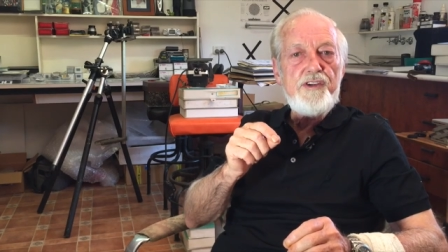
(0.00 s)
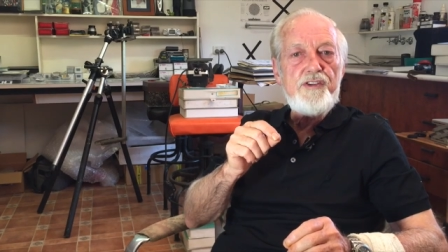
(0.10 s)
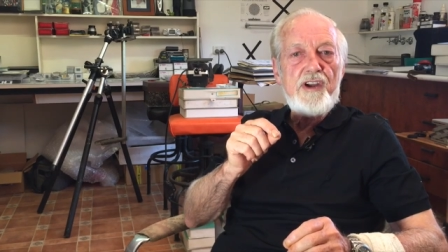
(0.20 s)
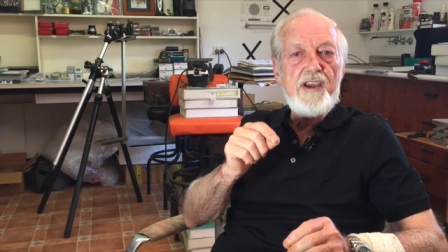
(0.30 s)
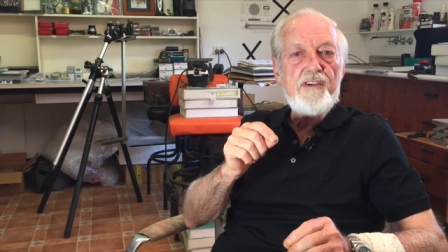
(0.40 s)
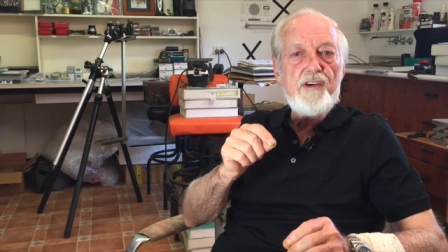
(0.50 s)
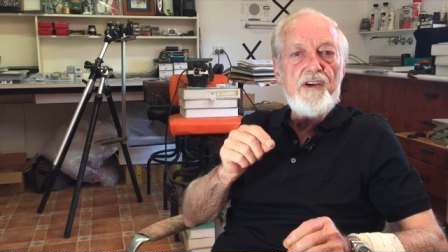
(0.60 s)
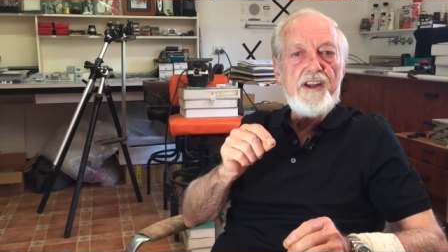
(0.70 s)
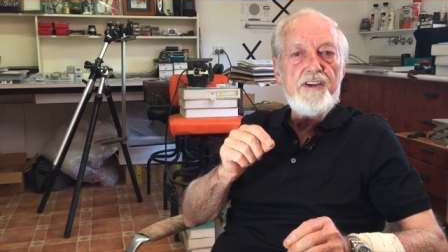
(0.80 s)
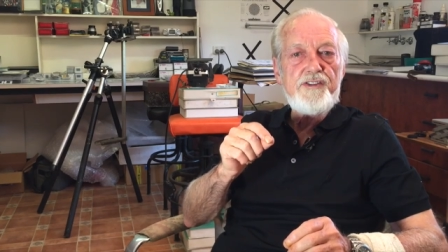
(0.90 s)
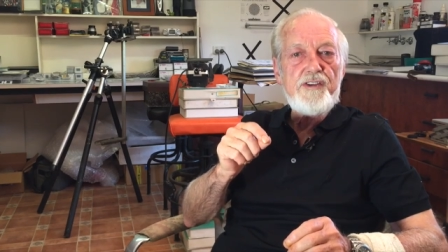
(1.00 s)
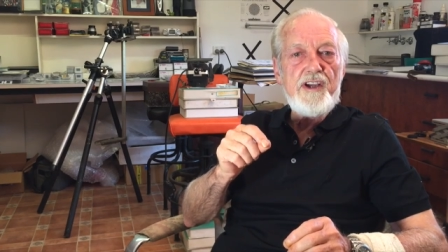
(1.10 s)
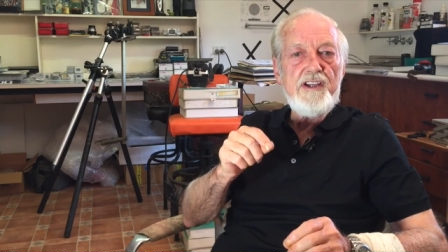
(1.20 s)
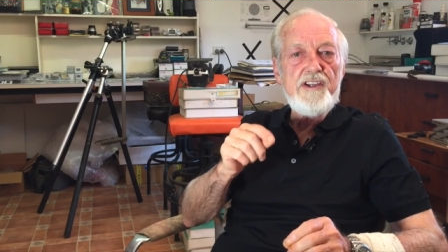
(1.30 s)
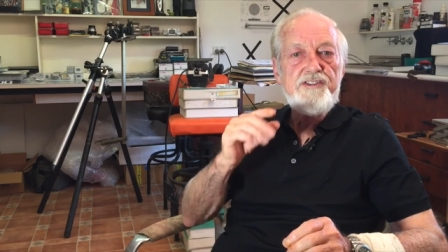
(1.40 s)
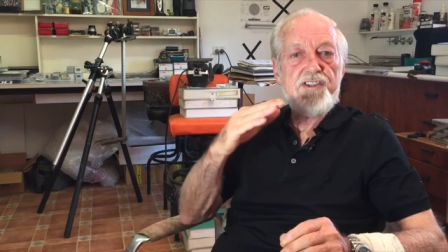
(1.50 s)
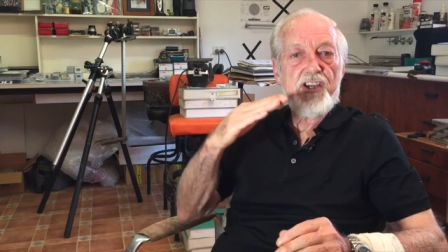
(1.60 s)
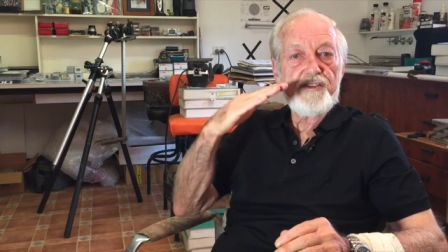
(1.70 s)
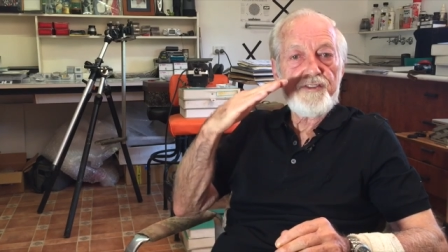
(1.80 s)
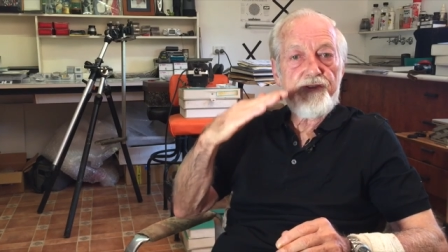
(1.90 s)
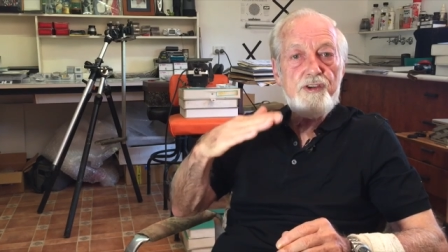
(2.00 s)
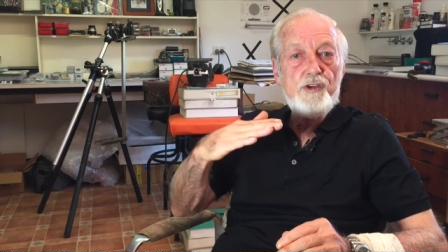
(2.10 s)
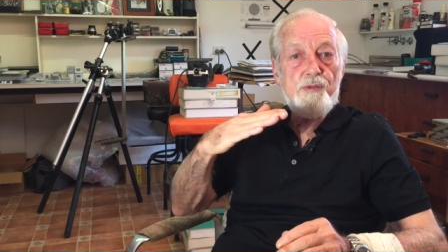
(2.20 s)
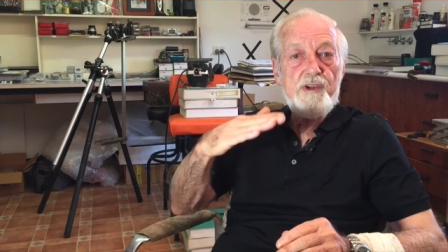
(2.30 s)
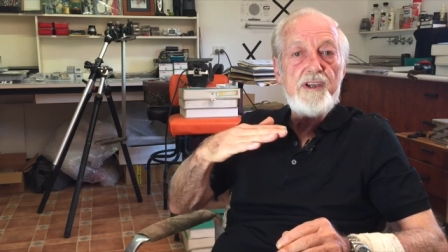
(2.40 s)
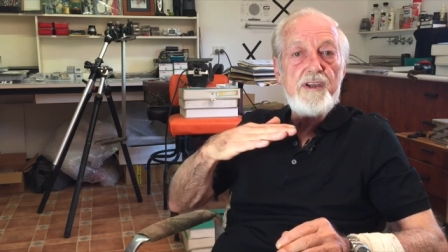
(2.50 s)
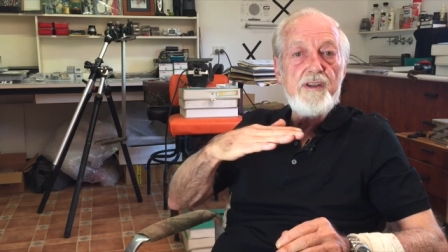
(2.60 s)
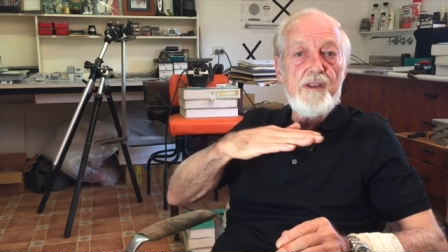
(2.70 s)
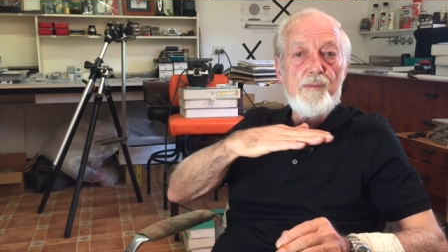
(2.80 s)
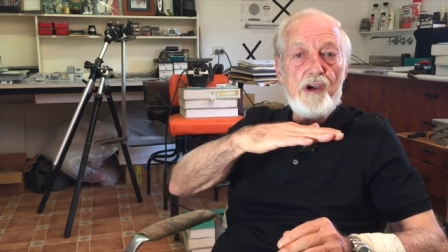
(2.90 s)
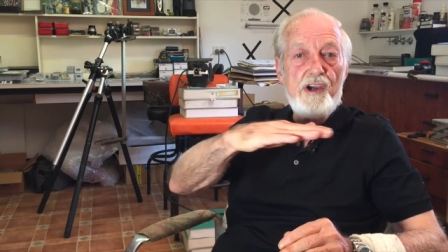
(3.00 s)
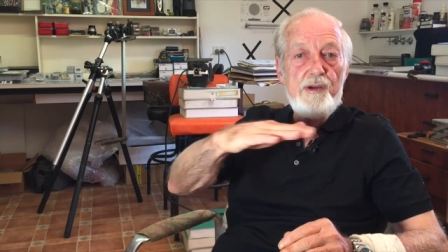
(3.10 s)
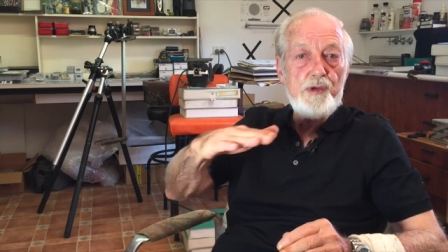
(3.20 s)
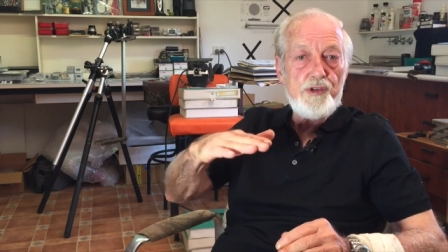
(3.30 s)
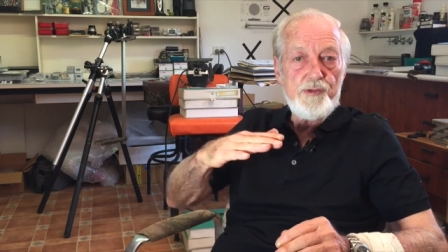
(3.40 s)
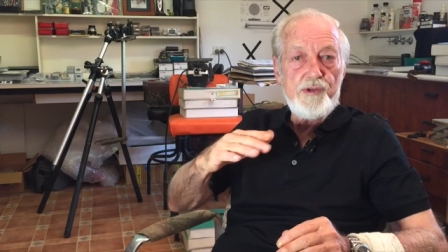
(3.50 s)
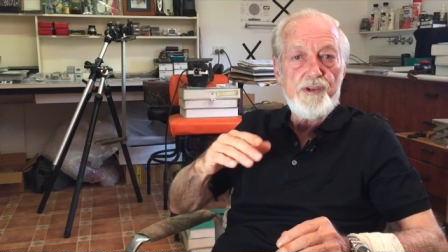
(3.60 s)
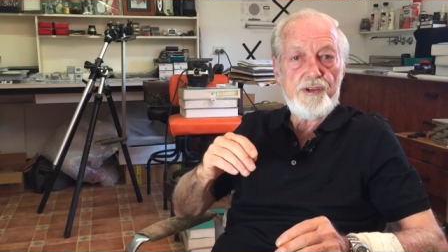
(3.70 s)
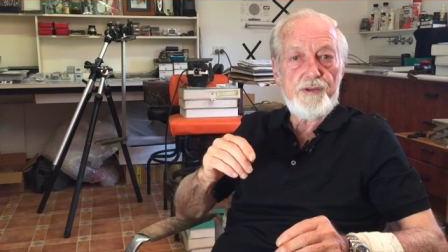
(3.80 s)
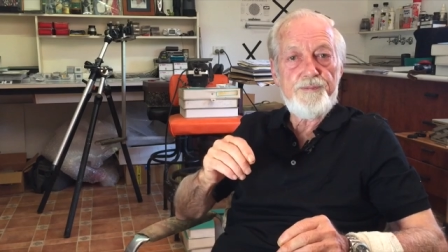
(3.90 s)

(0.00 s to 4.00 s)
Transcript: to travel around Australia just filming the pied butcherbird